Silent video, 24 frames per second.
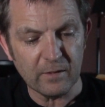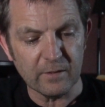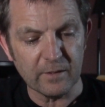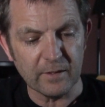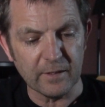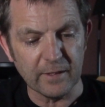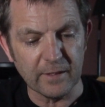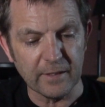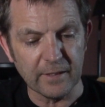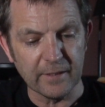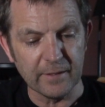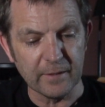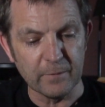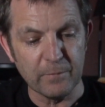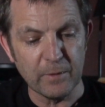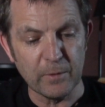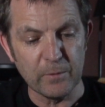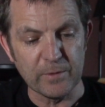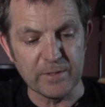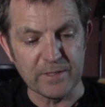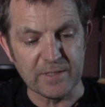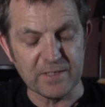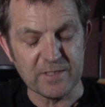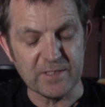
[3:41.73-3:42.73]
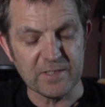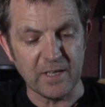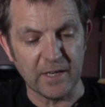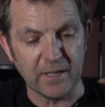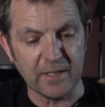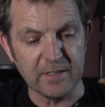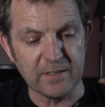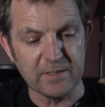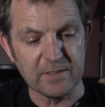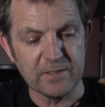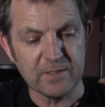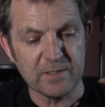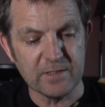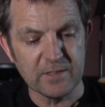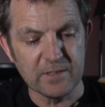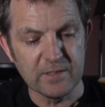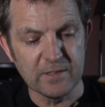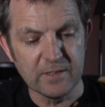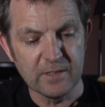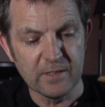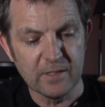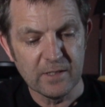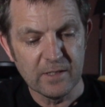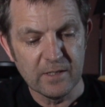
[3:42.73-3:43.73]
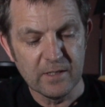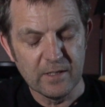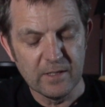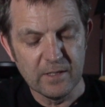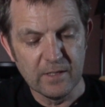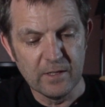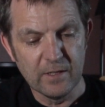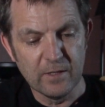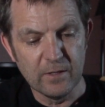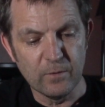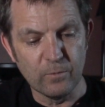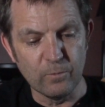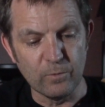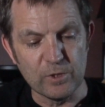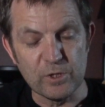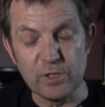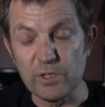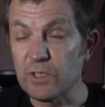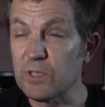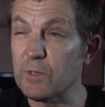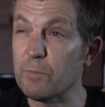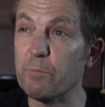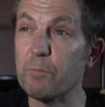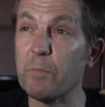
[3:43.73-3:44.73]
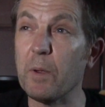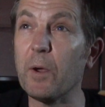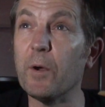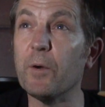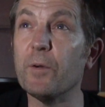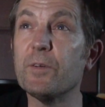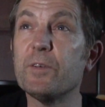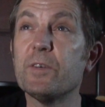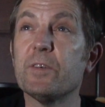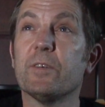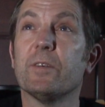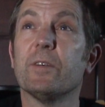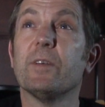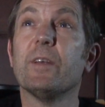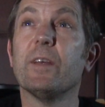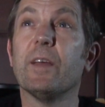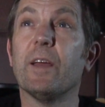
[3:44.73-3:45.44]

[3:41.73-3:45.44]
then we go into Seconds, which is about